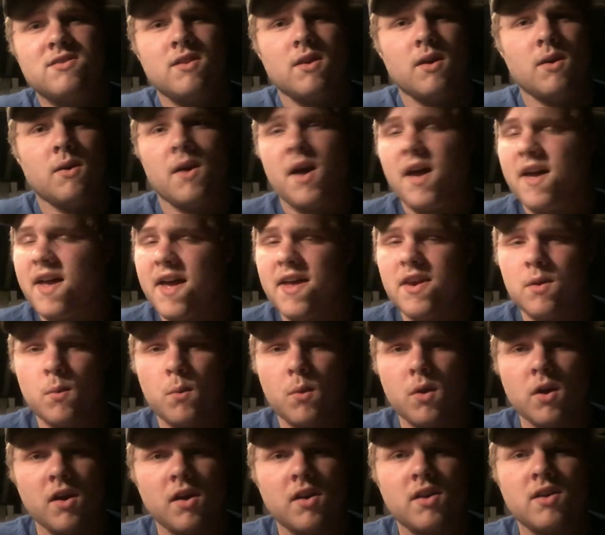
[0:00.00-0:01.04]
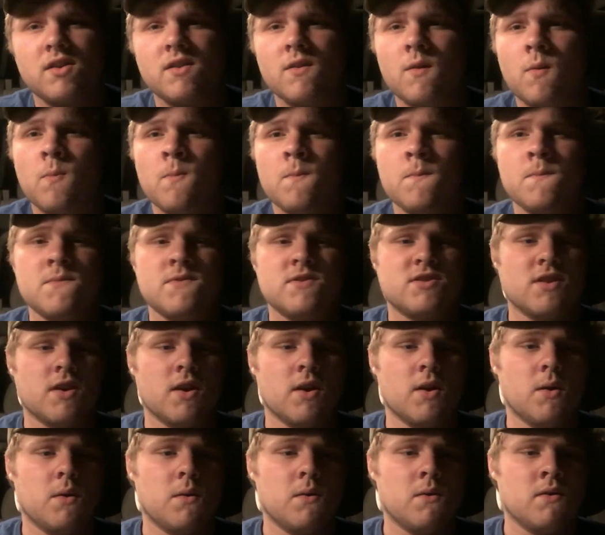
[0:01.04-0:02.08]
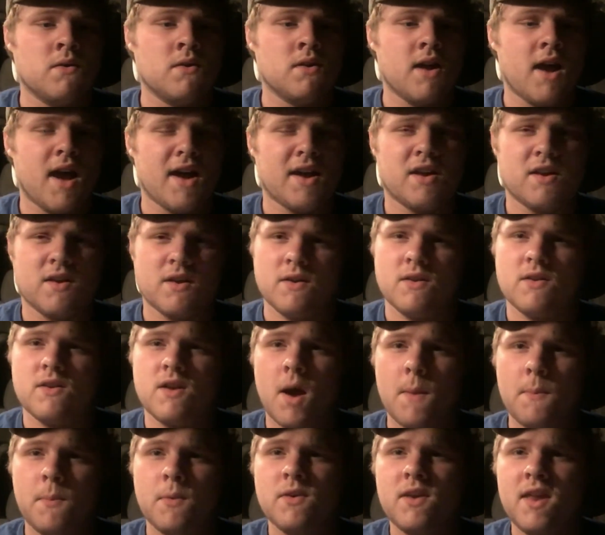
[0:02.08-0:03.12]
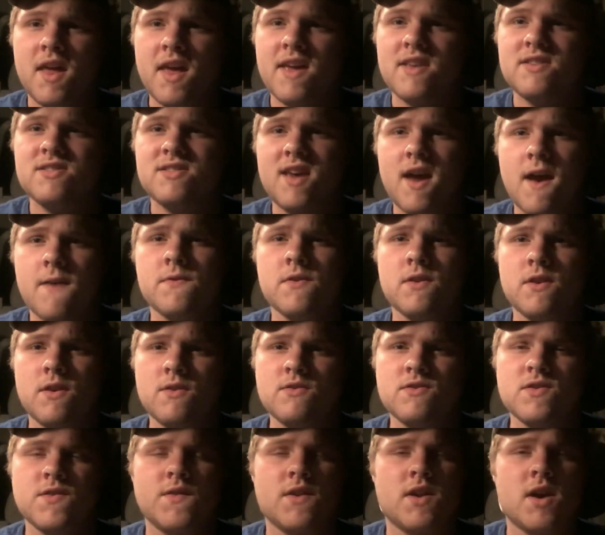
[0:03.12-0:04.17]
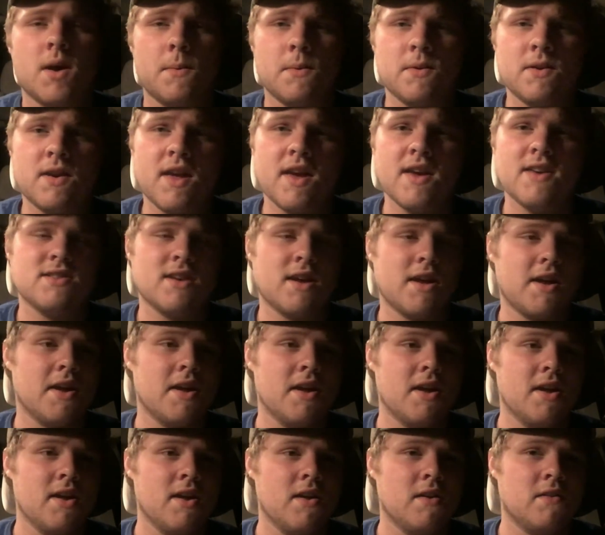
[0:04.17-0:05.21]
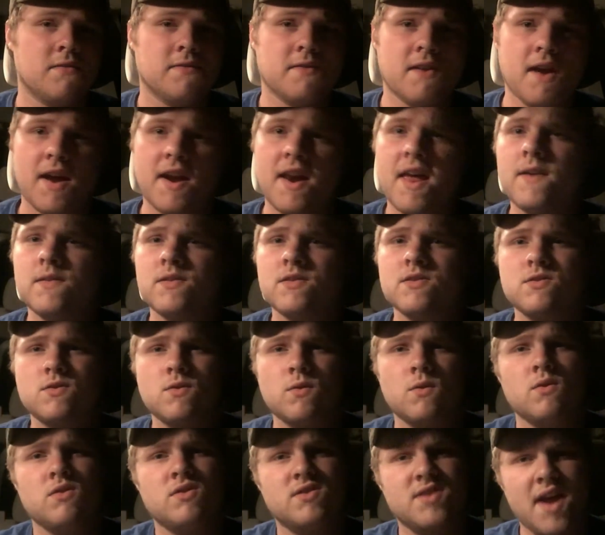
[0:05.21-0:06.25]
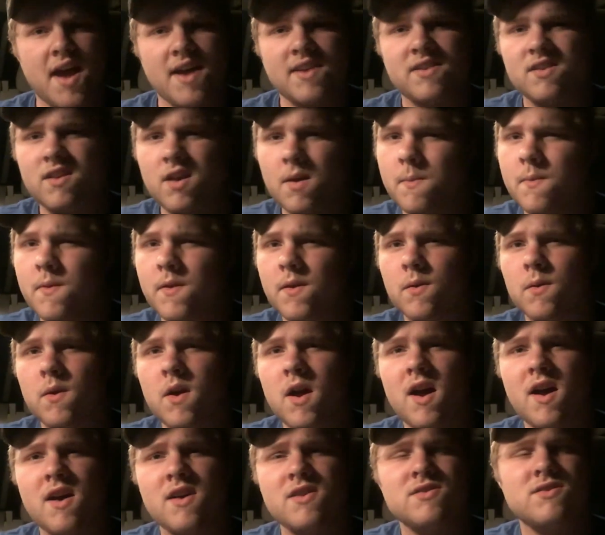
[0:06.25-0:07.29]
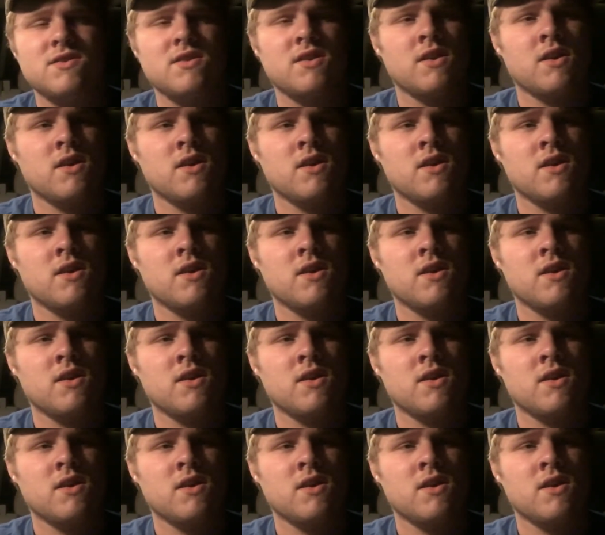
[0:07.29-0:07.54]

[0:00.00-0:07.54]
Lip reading: You know, I had to work, so I could, a couple of days, the afternoons of a couple of days, Friday after school, jacked it up in the garage,